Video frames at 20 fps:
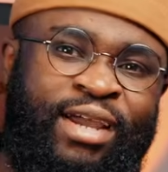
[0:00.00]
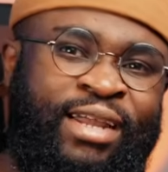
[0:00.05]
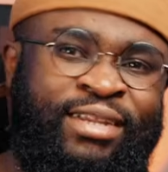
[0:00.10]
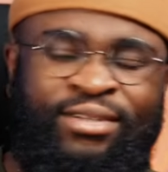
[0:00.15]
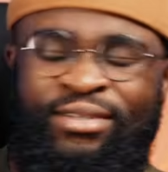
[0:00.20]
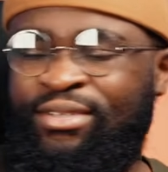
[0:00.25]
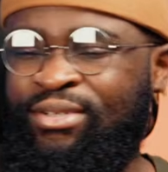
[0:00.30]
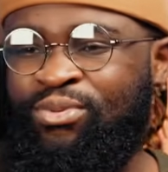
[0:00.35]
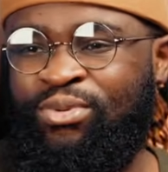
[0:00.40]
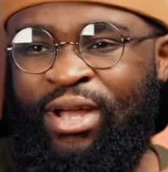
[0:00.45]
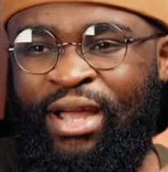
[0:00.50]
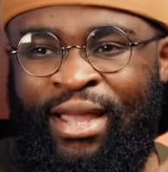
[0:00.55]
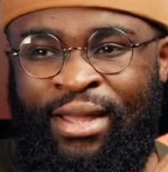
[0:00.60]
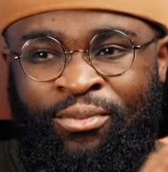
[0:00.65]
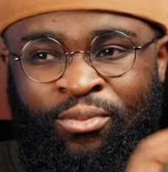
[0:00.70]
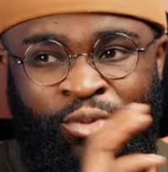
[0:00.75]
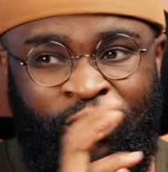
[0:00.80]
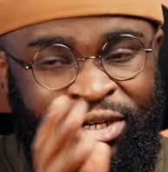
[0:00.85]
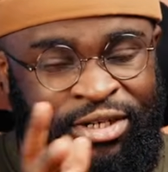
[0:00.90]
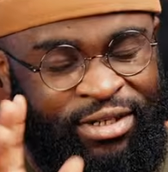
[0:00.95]
I
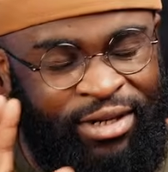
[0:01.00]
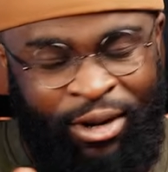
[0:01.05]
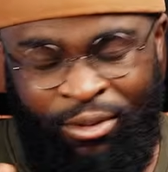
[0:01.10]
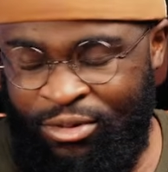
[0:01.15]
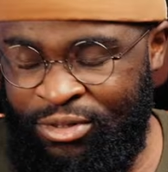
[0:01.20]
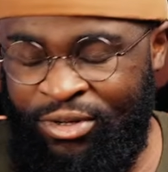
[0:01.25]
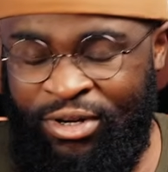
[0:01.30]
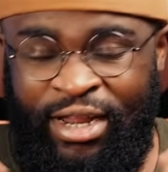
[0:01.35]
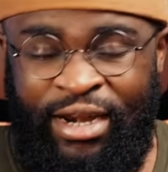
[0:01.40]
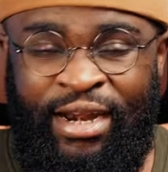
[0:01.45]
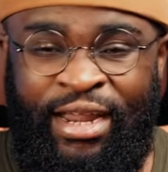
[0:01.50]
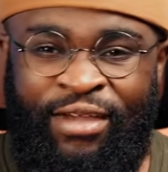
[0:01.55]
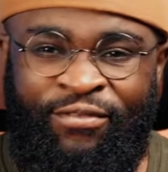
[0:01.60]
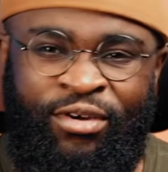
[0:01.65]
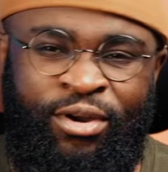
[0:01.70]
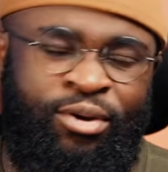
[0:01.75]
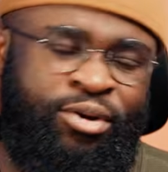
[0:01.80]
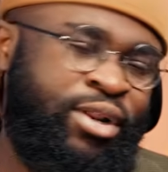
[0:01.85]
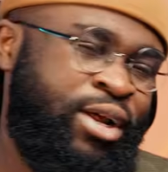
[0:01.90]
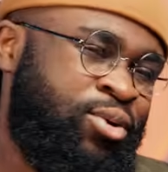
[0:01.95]
was on that live
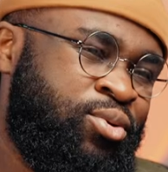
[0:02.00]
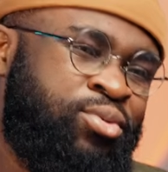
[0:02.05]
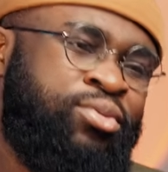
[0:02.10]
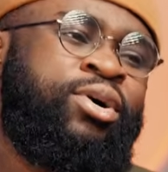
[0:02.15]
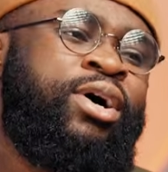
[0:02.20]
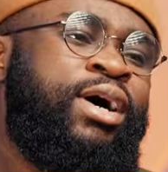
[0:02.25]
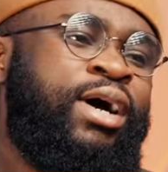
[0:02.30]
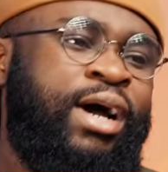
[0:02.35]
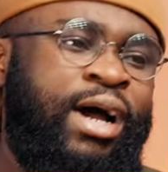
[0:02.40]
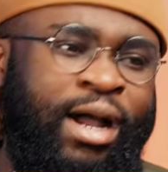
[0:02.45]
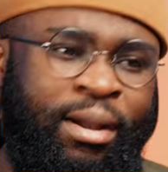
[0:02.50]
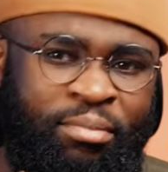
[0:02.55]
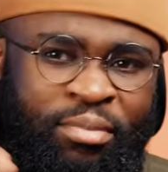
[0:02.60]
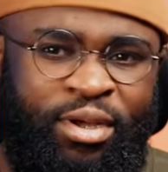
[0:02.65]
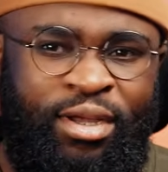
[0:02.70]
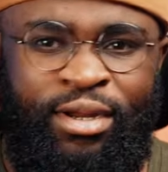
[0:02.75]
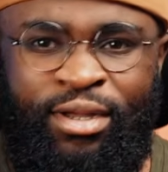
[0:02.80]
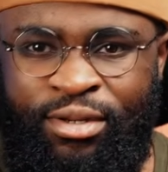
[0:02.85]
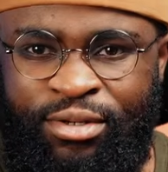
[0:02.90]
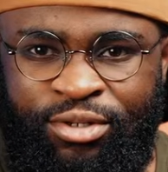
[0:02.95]
and I was like, oh, I'm
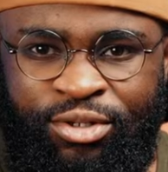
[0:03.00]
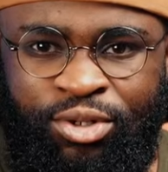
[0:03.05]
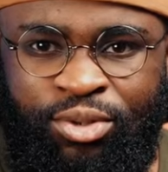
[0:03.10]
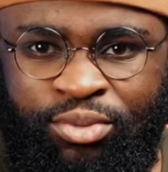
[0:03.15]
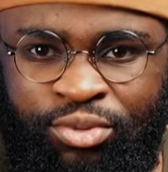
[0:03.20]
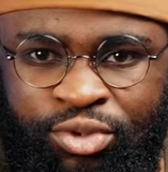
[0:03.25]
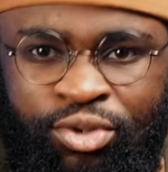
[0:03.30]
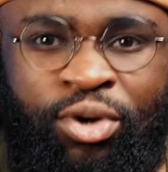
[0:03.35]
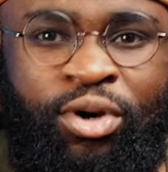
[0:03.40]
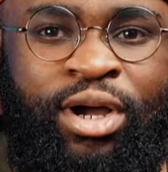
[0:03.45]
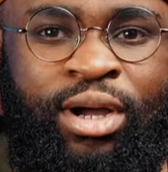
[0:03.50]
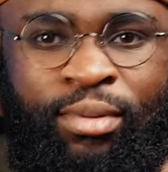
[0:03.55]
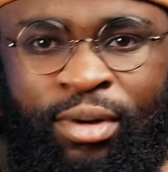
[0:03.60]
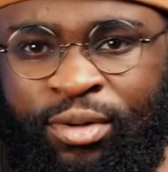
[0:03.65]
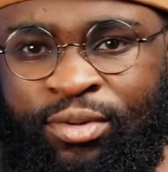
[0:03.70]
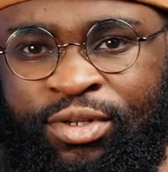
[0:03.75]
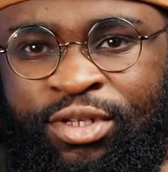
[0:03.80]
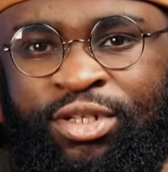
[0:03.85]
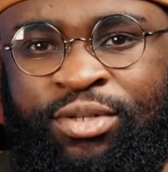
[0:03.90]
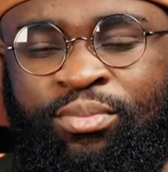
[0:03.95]
gonna talk
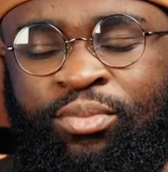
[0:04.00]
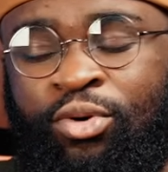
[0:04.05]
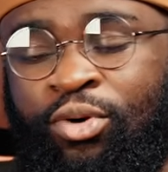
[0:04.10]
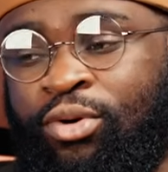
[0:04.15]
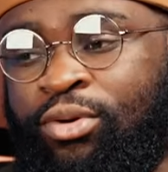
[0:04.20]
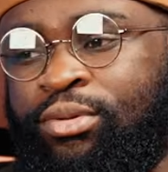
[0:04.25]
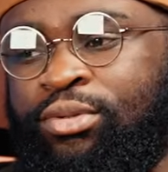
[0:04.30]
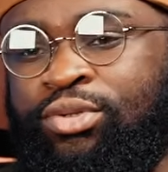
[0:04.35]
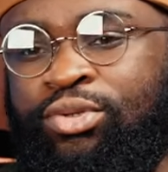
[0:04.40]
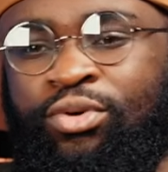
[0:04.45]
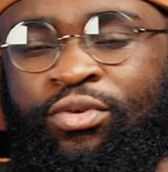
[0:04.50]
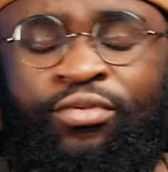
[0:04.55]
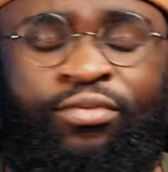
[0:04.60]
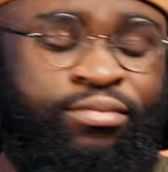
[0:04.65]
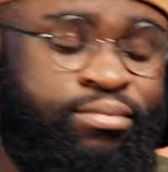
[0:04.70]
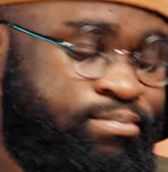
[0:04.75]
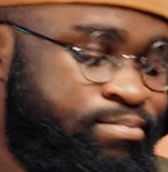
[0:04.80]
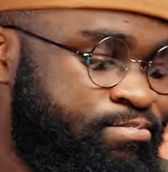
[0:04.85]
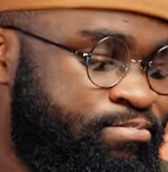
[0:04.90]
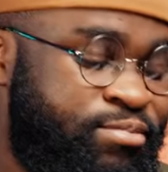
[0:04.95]
about this more, so
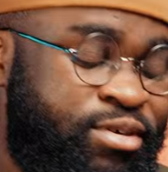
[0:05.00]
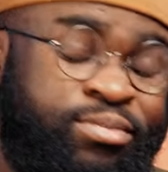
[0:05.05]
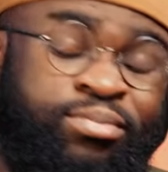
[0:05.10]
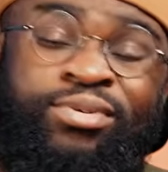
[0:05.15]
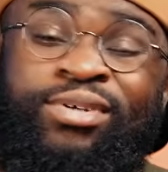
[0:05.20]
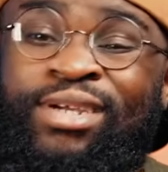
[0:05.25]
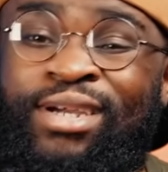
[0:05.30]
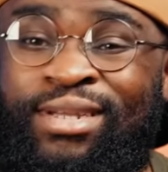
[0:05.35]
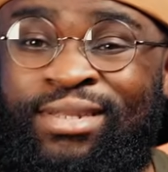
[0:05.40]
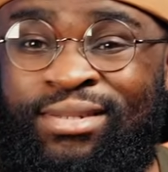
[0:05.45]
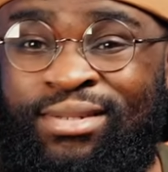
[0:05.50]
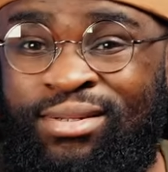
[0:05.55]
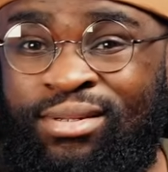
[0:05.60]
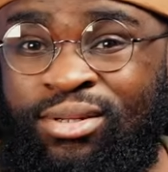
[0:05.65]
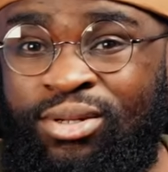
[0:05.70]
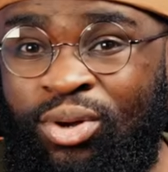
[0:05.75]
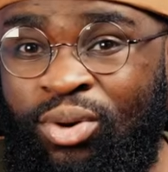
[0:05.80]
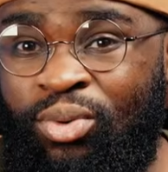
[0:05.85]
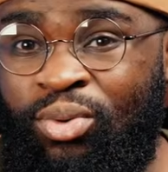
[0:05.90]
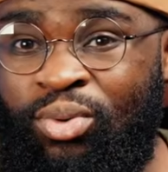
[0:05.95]
people get to
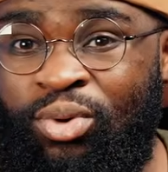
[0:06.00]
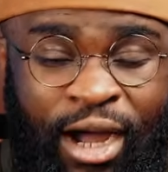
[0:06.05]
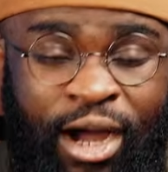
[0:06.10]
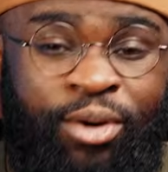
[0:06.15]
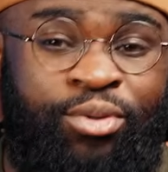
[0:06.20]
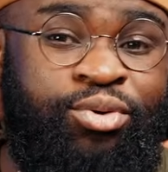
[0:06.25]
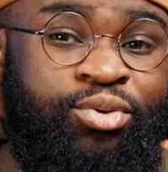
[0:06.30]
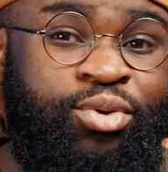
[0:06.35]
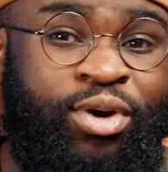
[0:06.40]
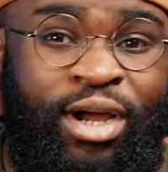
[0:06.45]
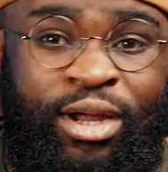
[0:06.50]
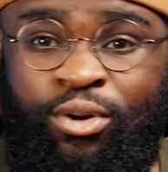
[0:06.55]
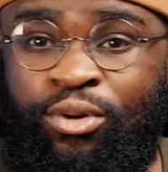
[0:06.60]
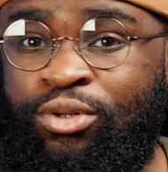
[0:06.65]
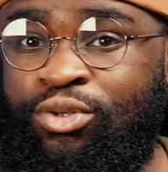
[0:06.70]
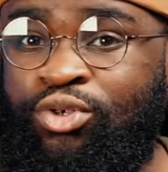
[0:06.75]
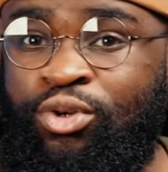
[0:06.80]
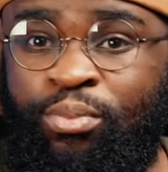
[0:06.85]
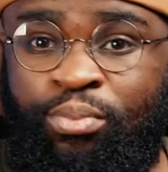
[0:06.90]
know how you can also